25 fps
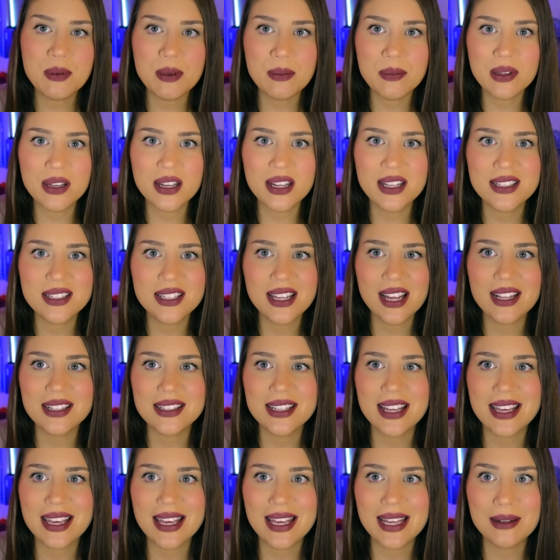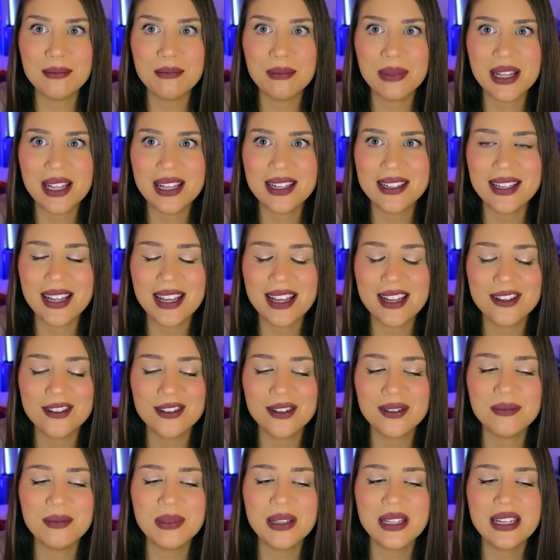People can say it's like
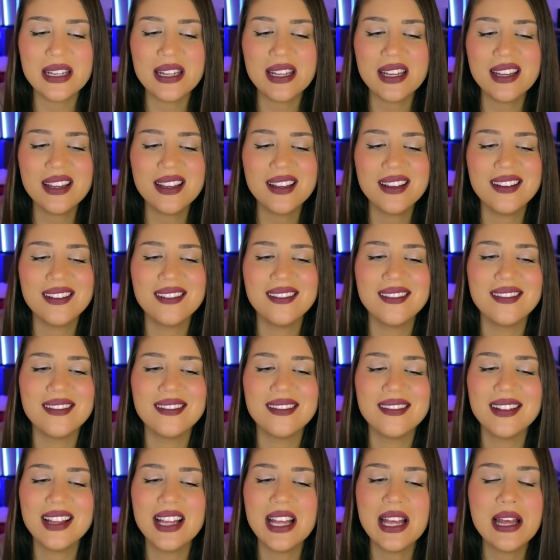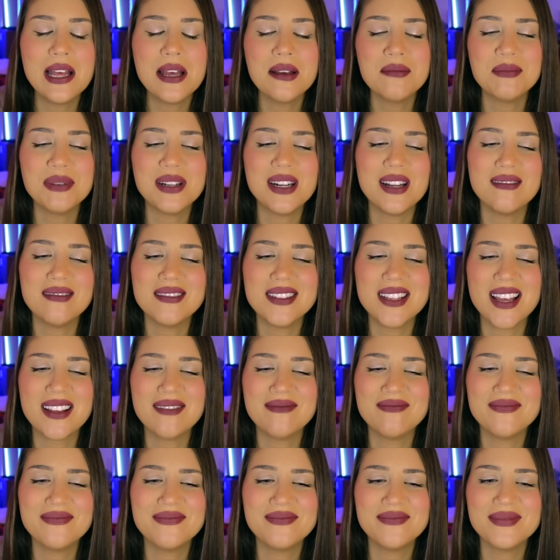implantation bleeding, but I was like,
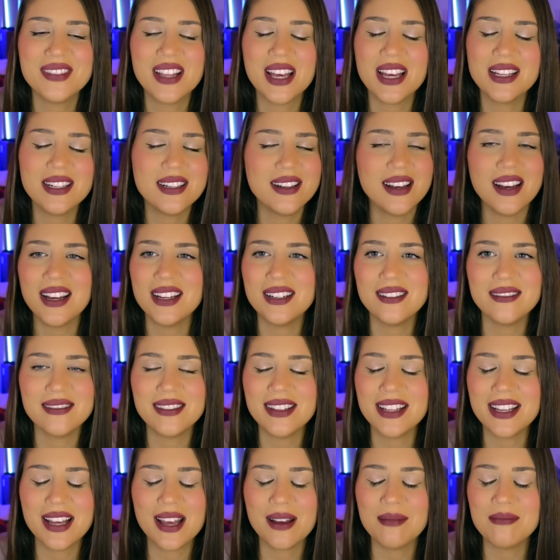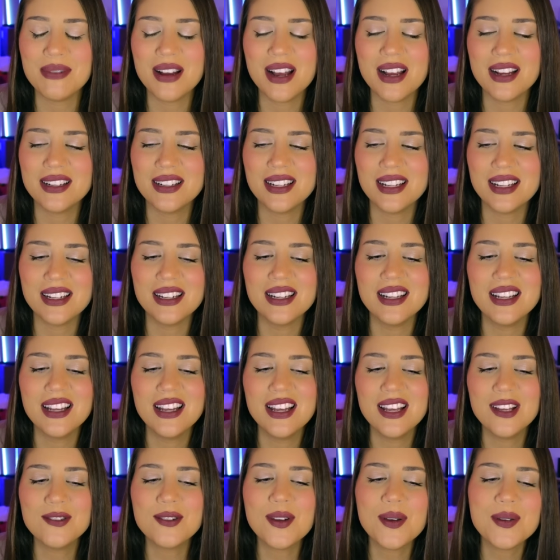I don't think I'm pregnant.
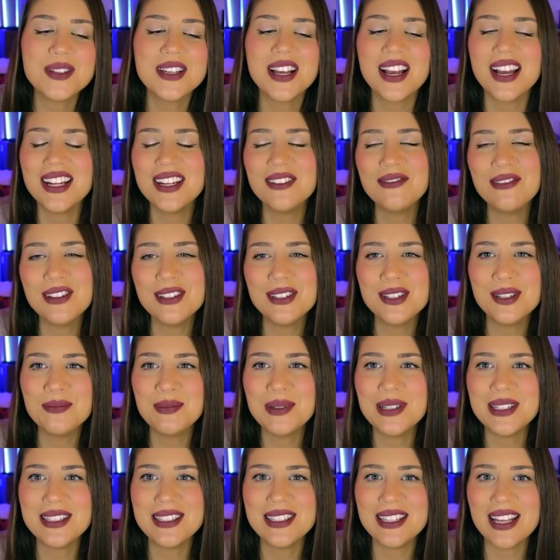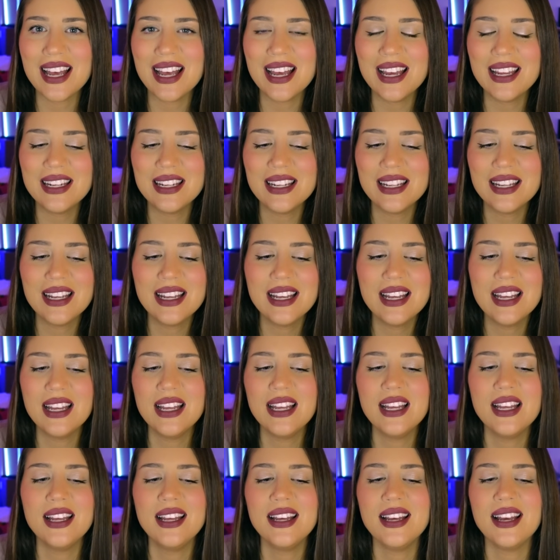So I was kind of a little bit sad.
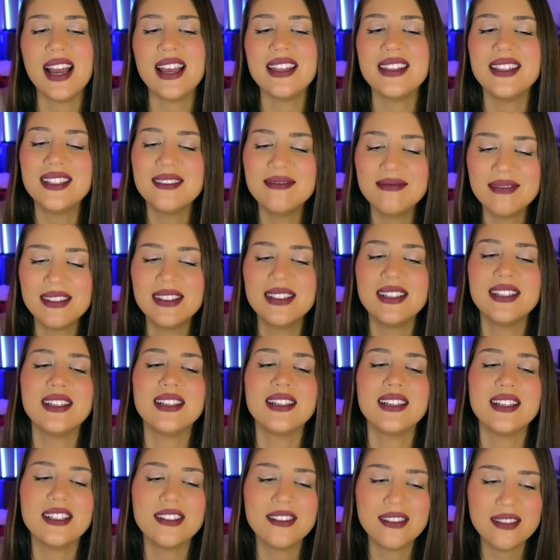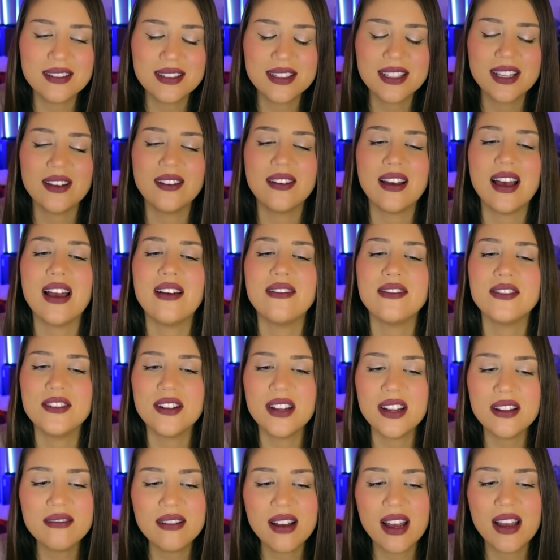And then when it turns out, after
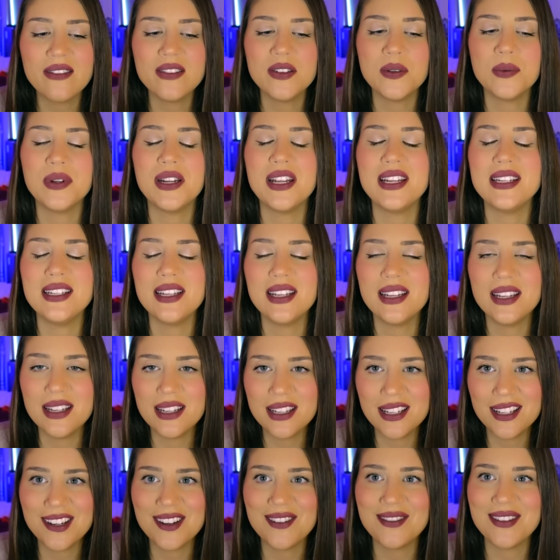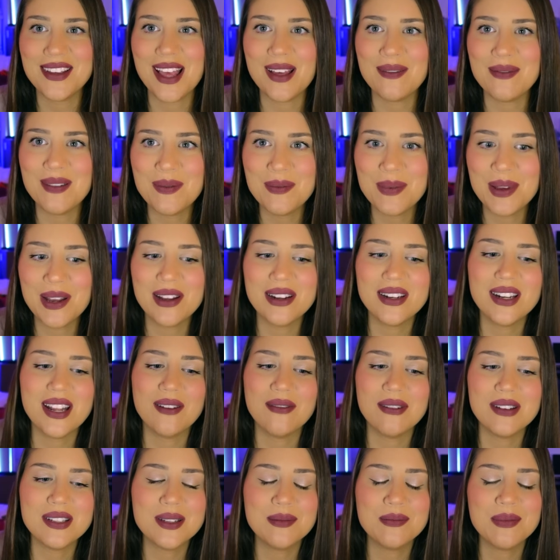I arrived, when I did, you know, get my period and
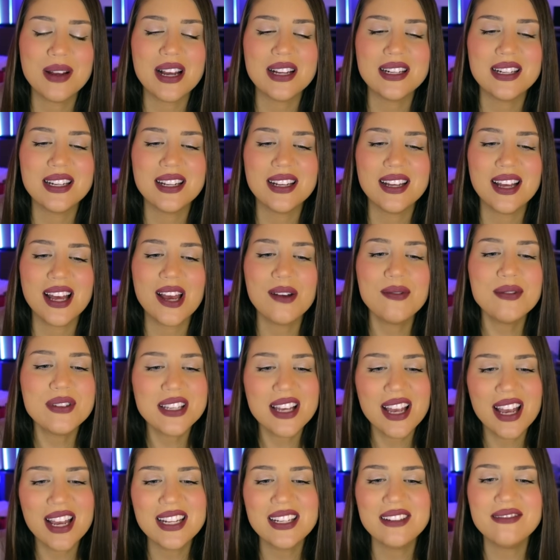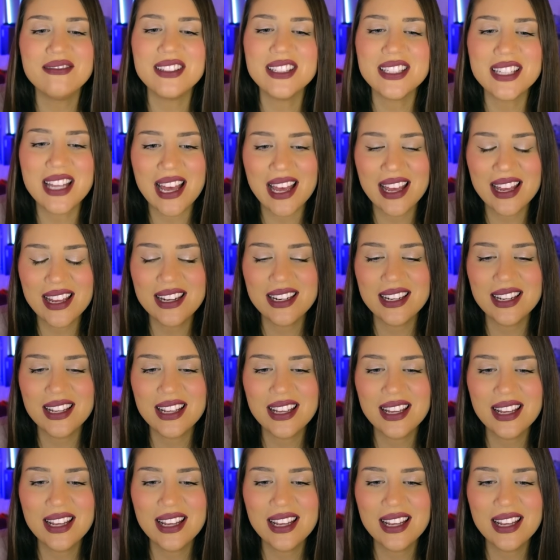I wasn't pregnant, I was kind of sad.